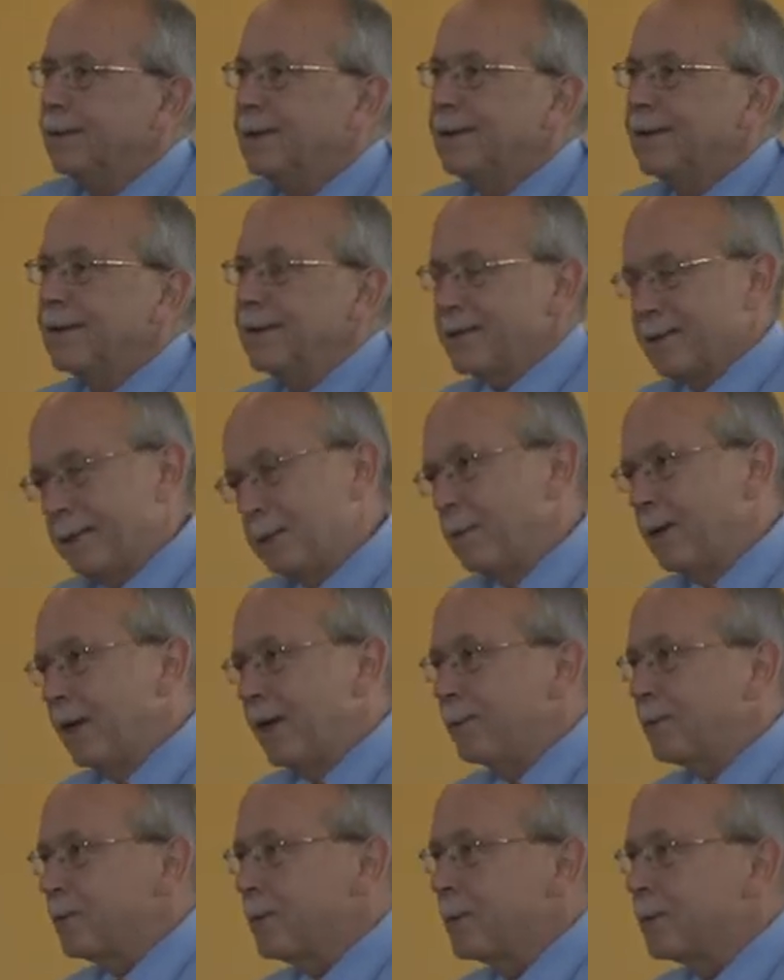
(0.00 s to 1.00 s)
And I said, Well,
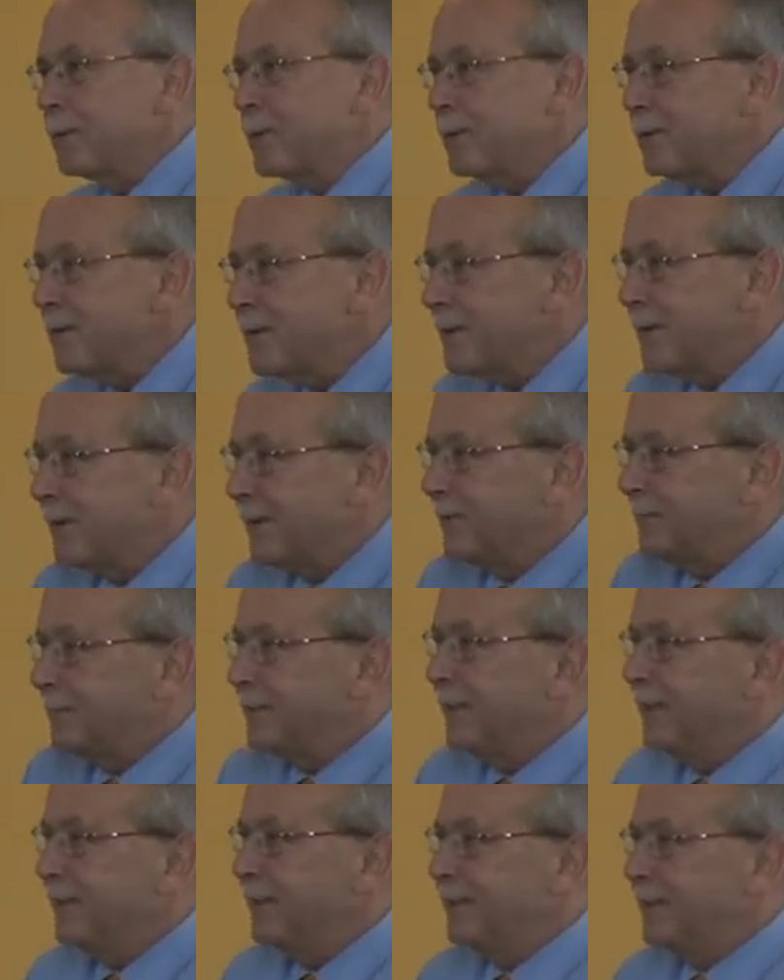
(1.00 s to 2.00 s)
I'm Kobus Visser.
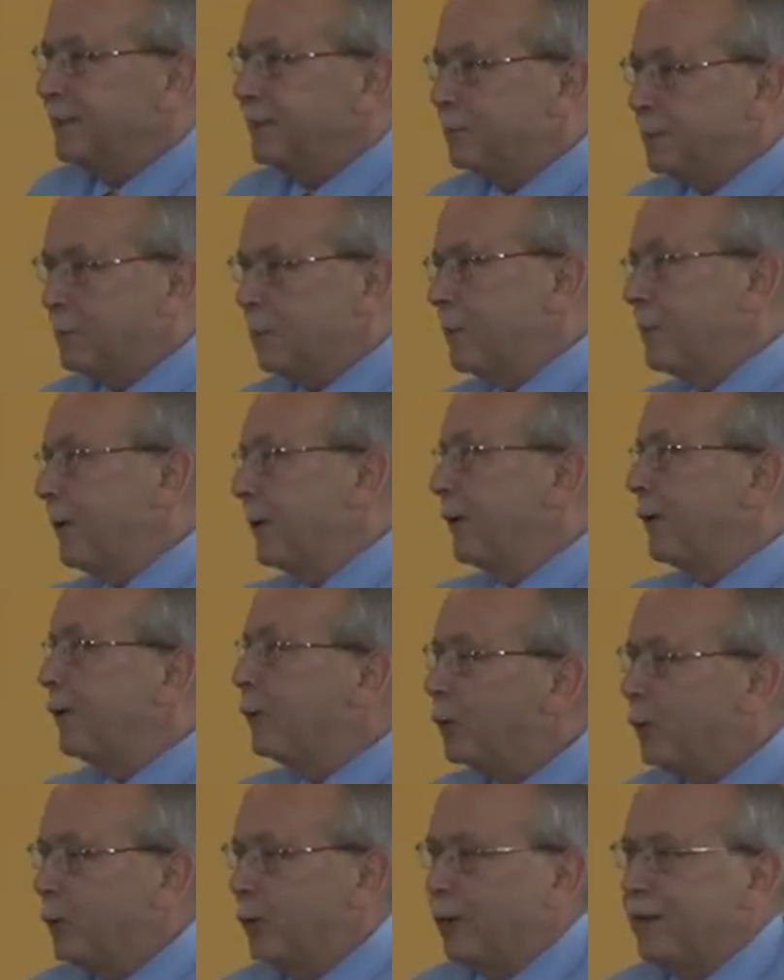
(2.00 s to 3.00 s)
And she says, Well, what are
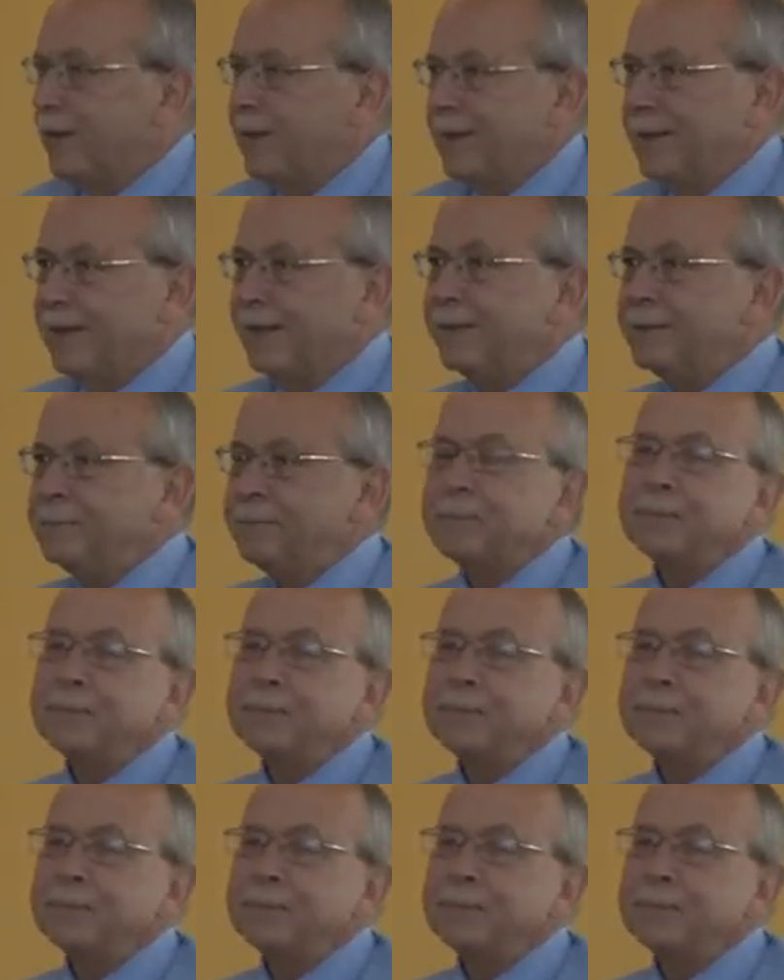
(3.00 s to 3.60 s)
you doing here?